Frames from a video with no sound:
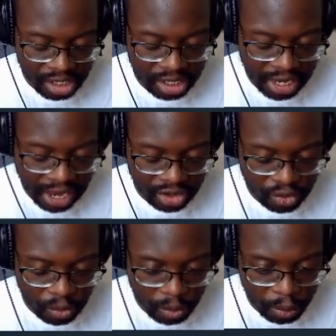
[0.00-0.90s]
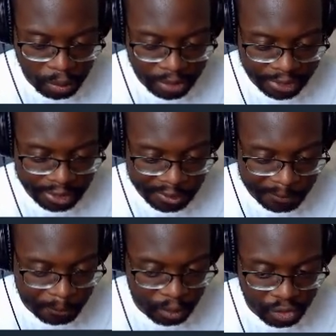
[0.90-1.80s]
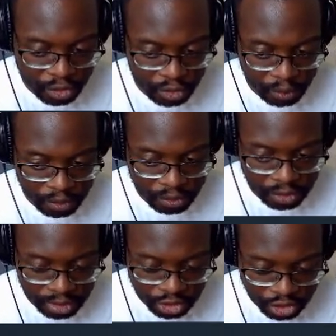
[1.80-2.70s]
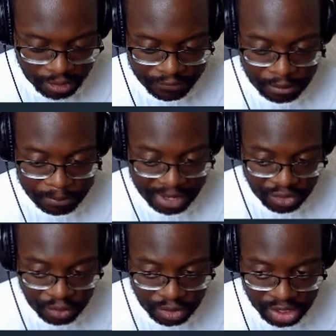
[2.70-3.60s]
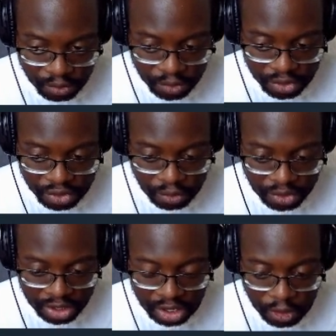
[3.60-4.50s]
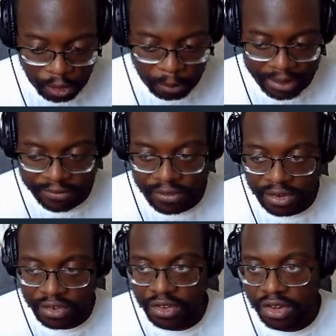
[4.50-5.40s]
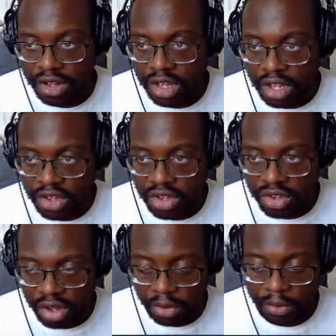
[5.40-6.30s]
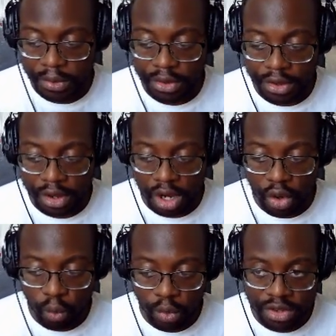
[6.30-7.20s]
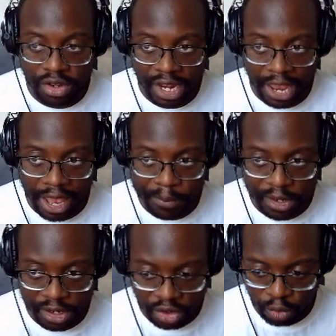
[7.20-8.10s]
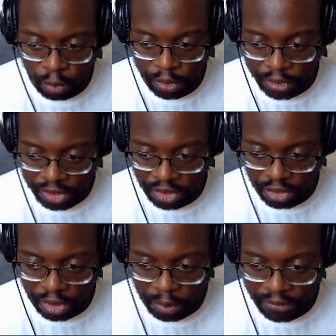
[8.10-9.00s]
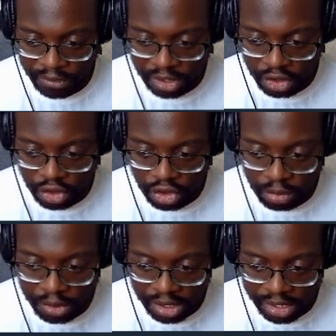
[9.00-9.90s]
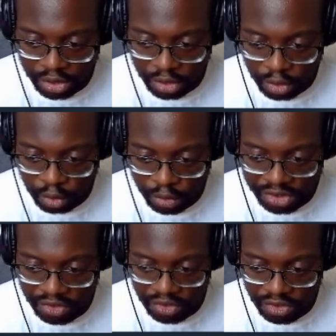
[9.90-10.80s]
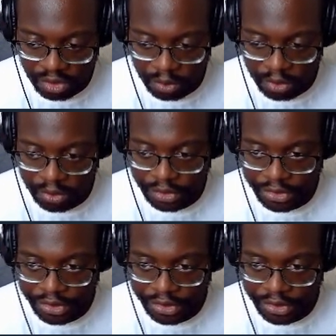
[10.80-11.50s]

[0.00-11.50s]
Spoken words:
the actual reduce, because you have to pass in reduce a callback function. So what's going to happen is we're going to start with an accumulator, which is 0,